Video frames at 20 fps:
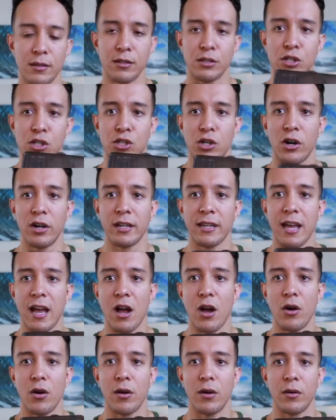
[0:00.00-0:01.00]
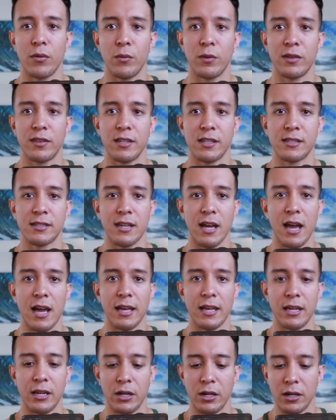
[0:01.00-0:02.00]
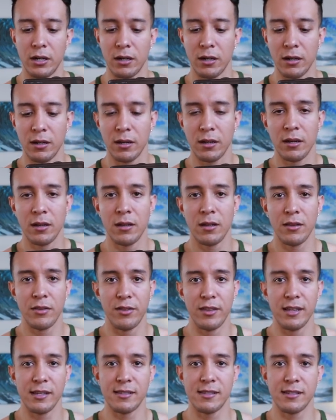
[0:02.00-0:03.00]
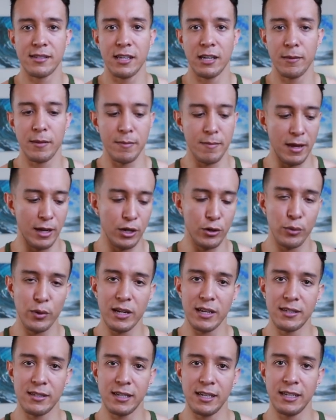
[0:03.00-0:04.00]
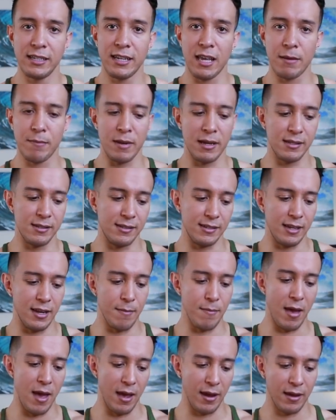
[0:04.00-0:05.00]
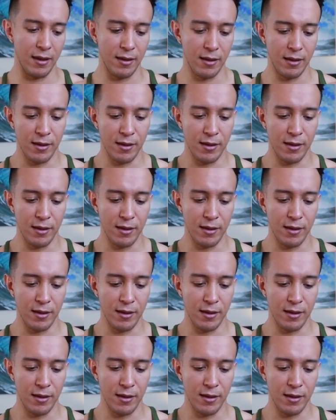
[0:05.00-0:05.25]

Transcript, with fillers: starting out with this guy here, this is gonna be my creatine and my ZMA.